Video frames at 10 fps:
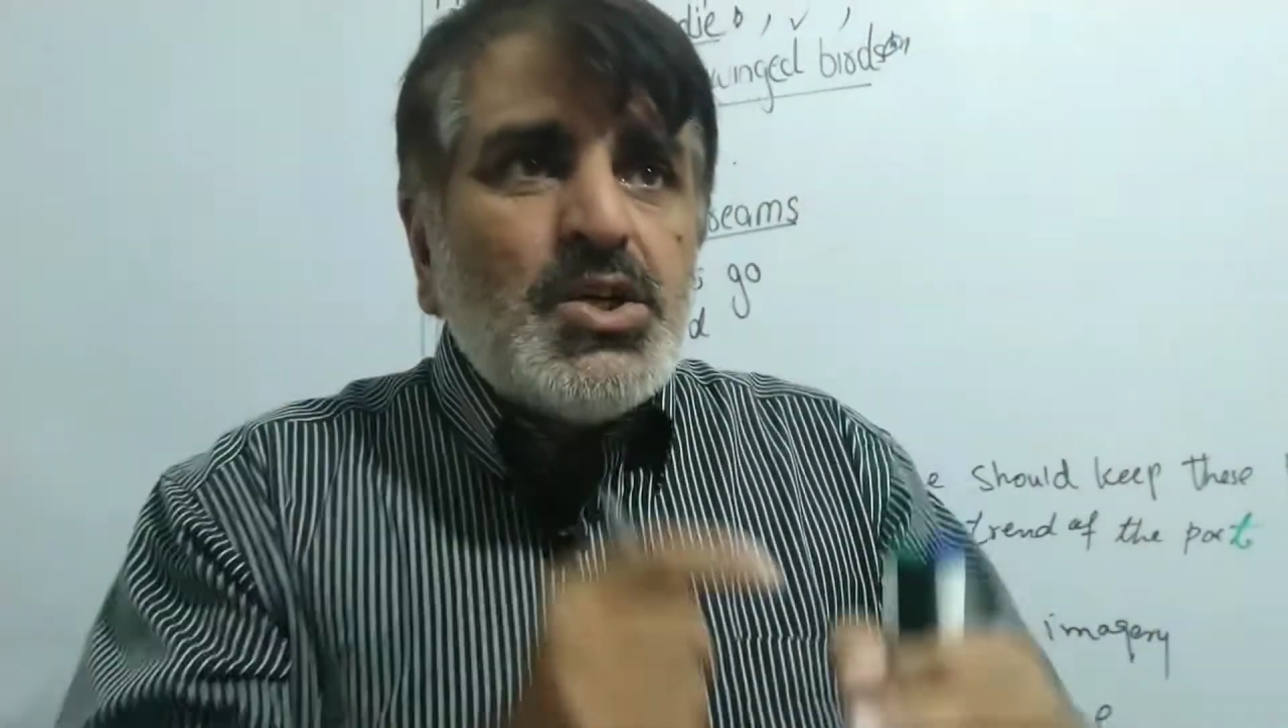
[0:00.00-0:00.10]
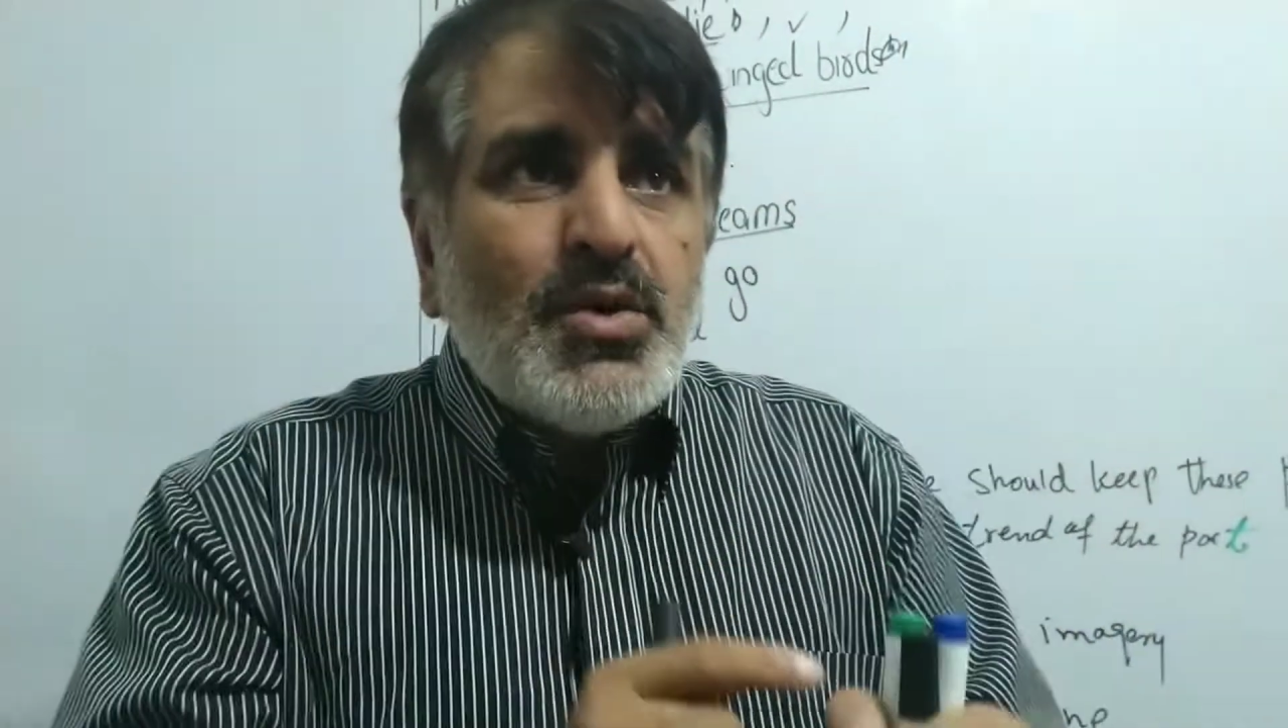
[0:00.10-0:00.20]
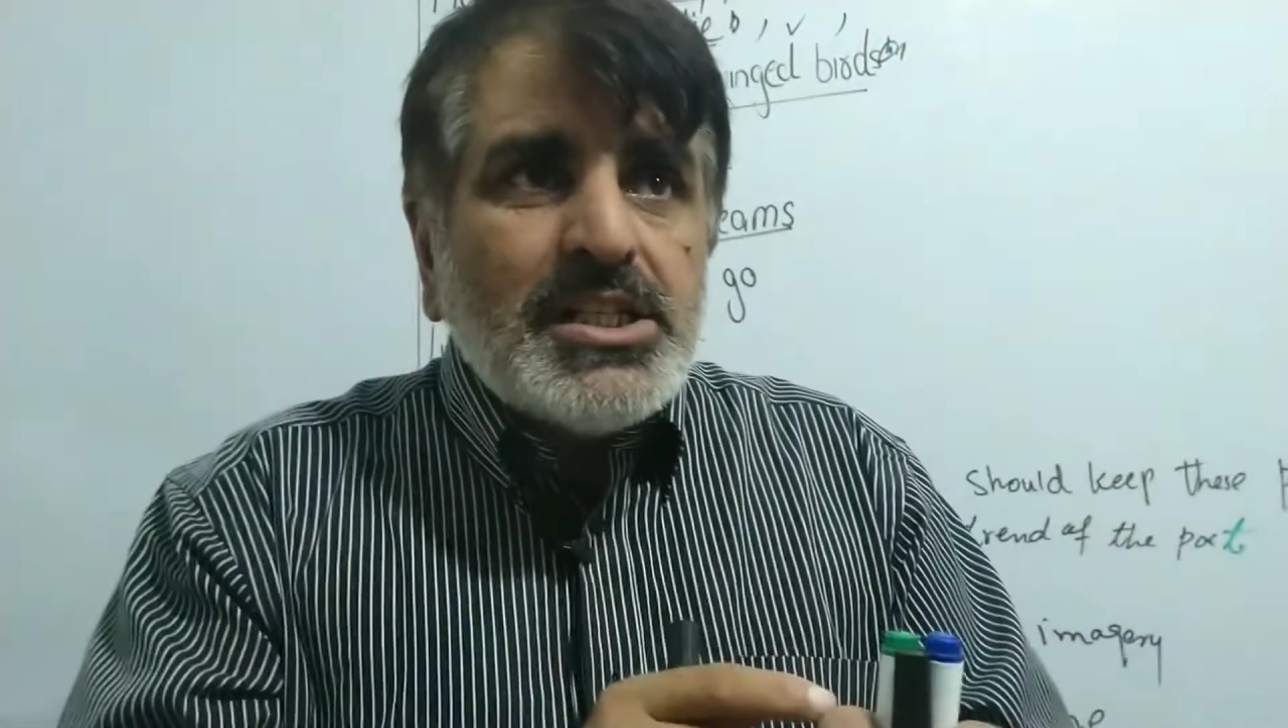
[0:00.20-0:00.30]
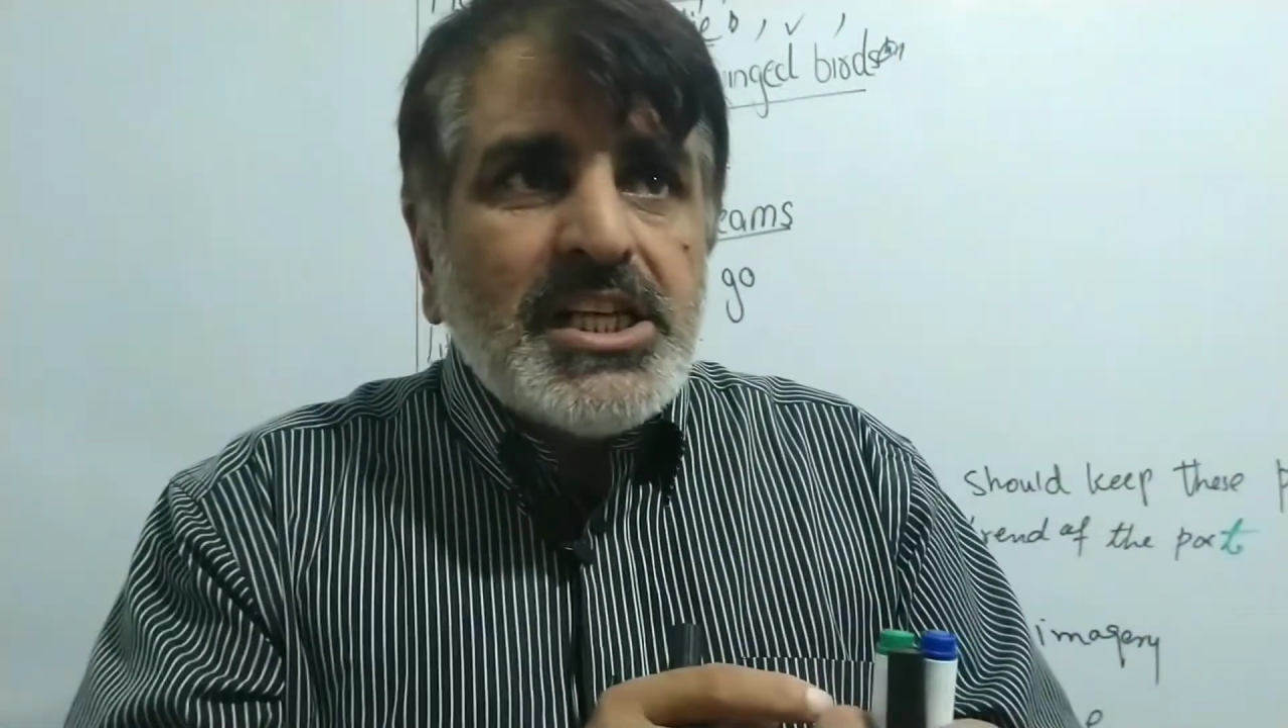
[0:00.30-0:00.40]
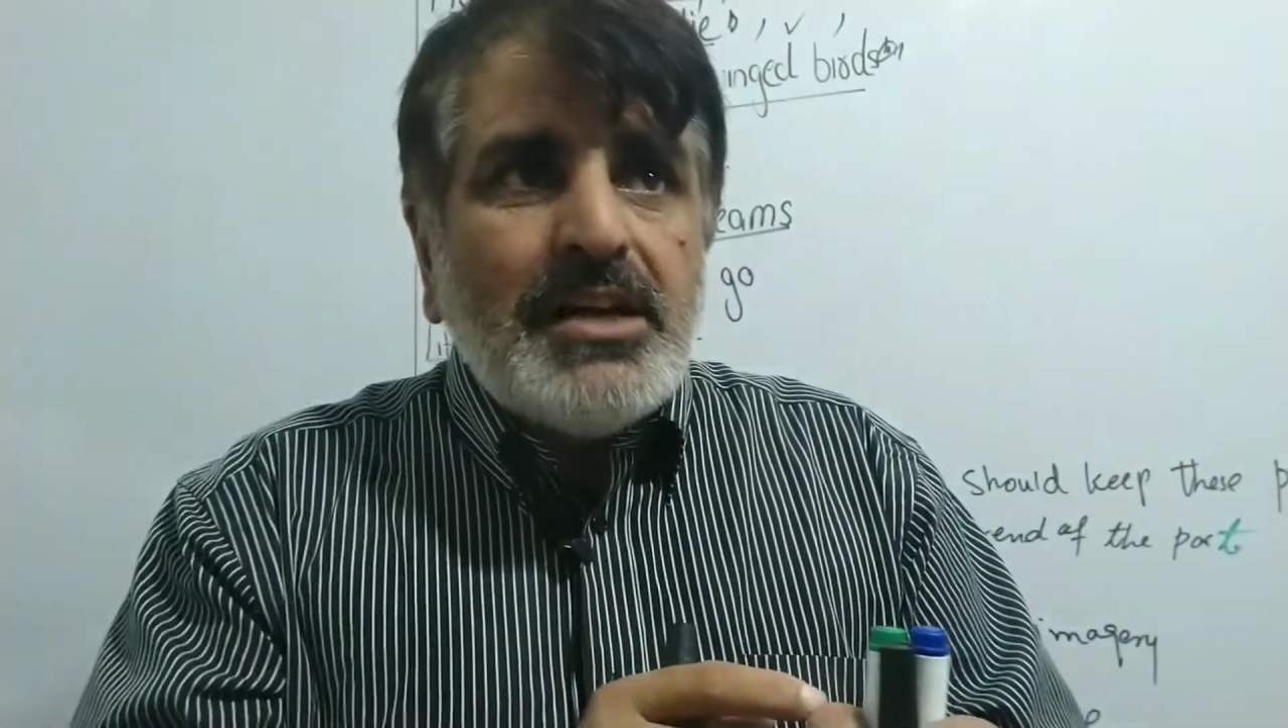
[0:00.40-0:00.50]

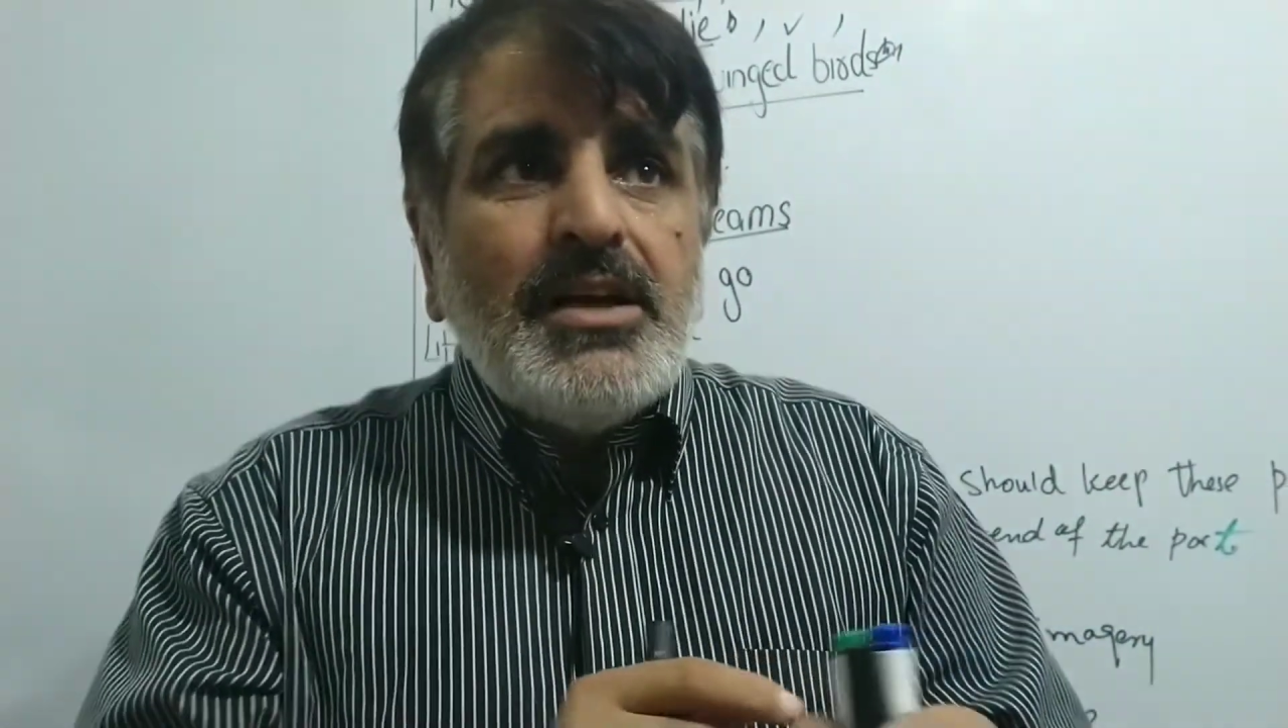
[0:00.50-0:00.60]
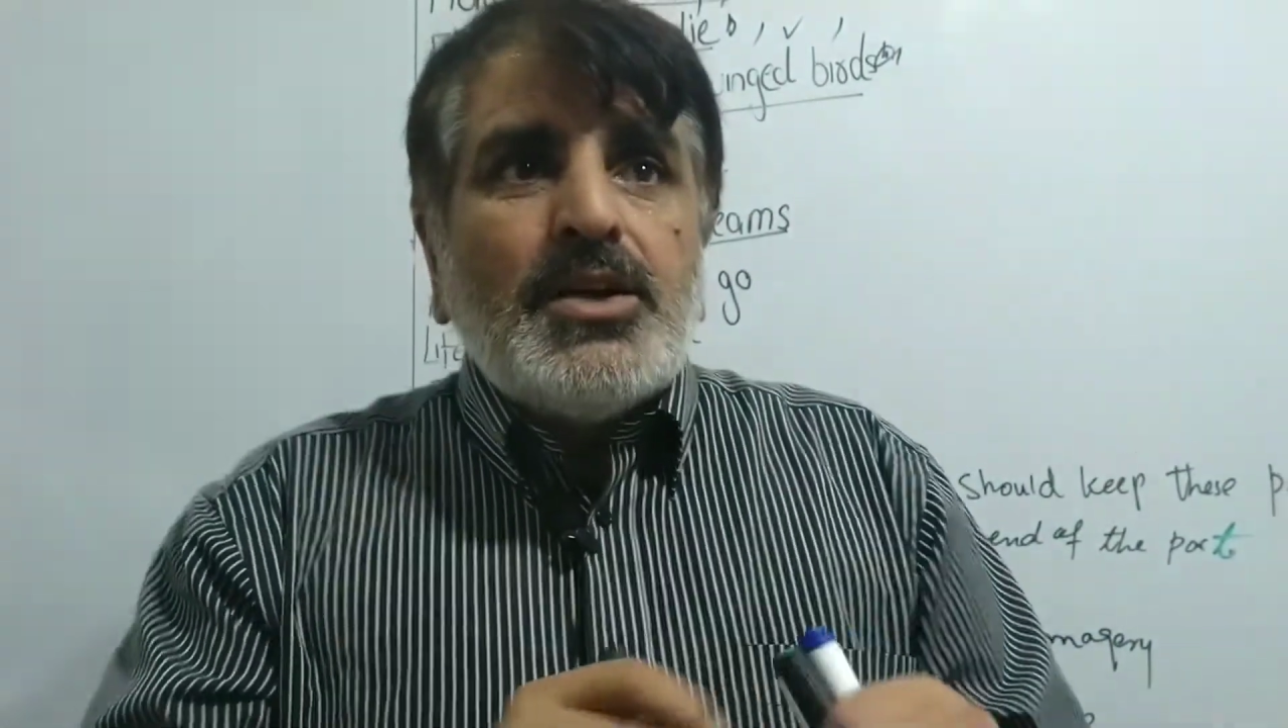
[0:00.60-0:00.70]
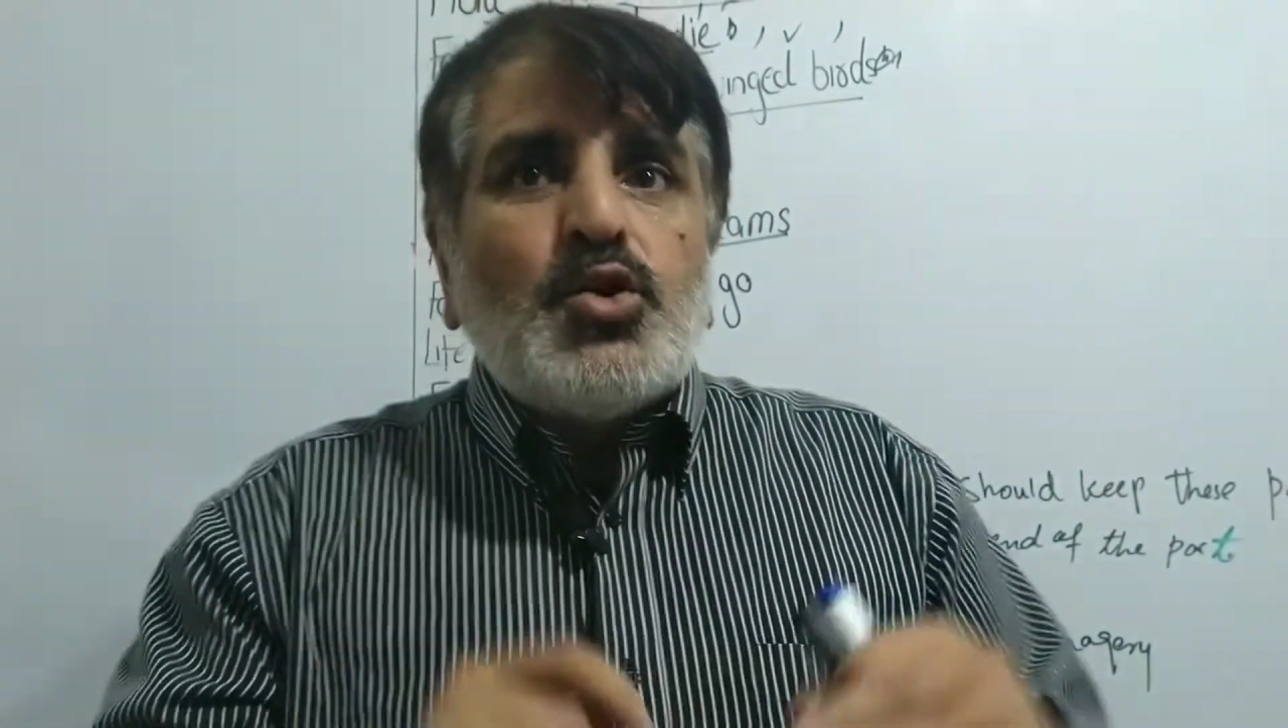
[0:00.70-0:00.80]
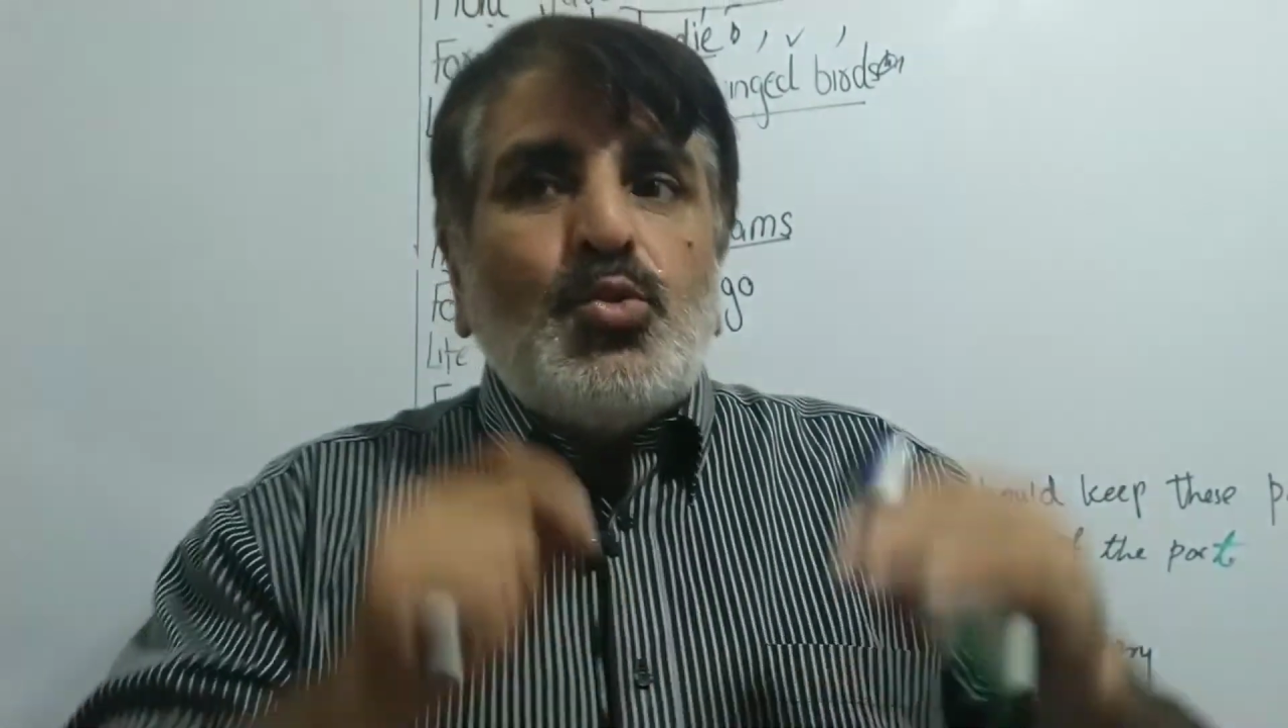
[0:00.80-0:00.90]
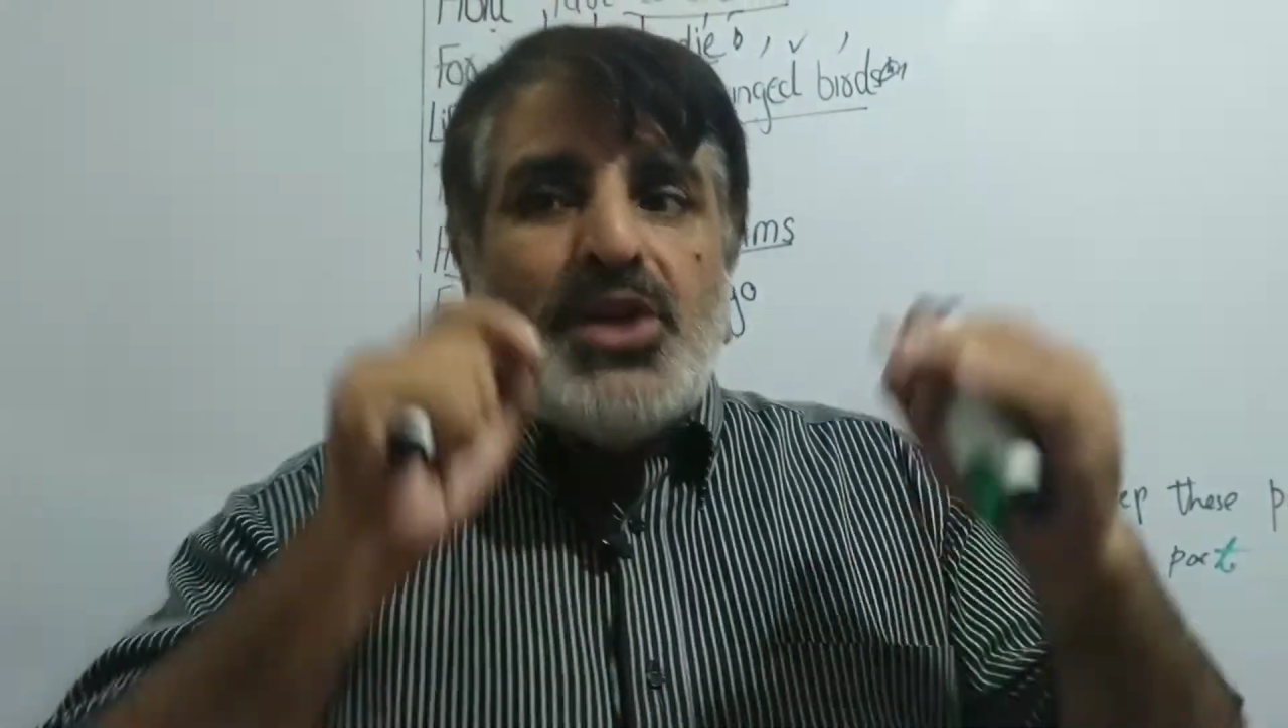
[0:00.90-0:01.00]
yourself to